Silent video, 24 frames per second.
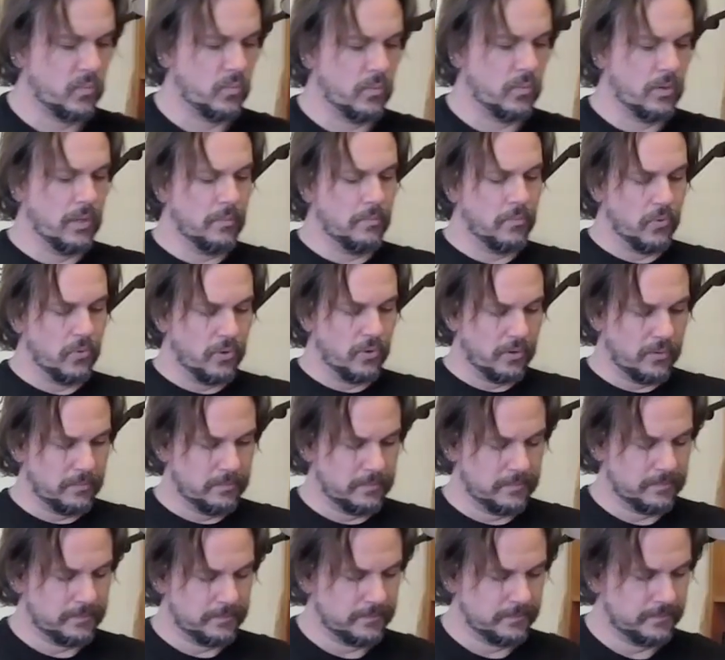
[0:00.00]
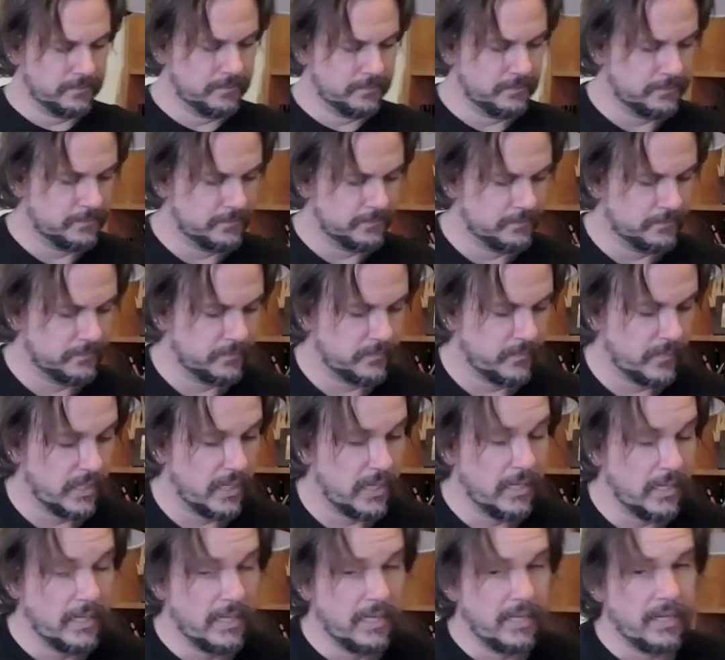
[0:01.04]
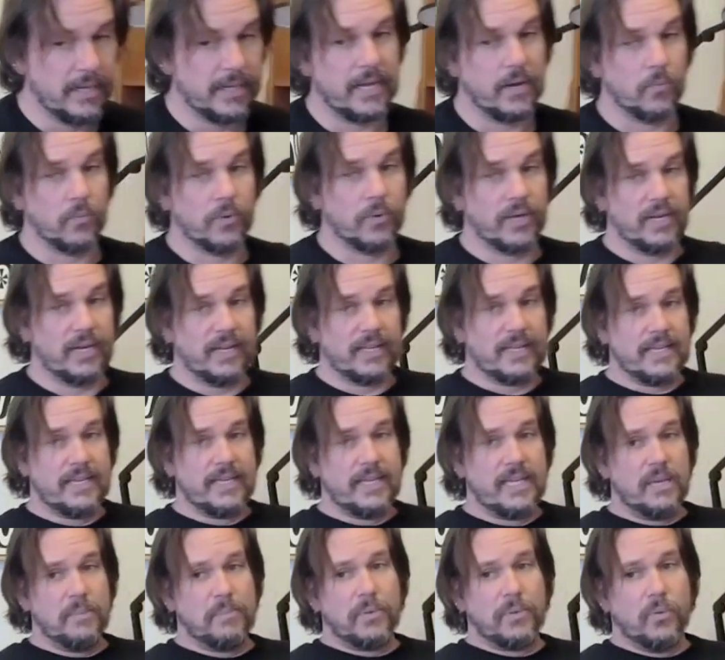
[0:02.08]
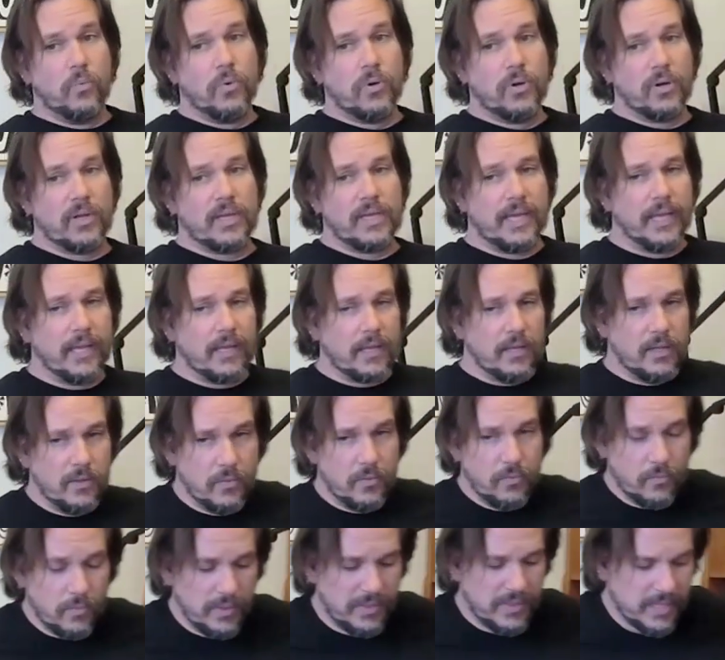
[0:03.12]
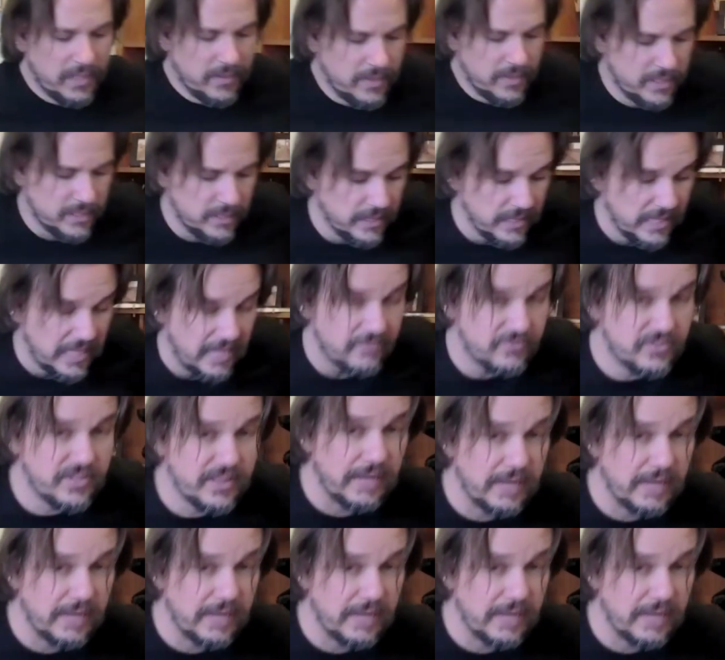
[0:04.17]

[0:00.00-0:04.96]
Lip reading: One more. Now we're going to keep working with the left.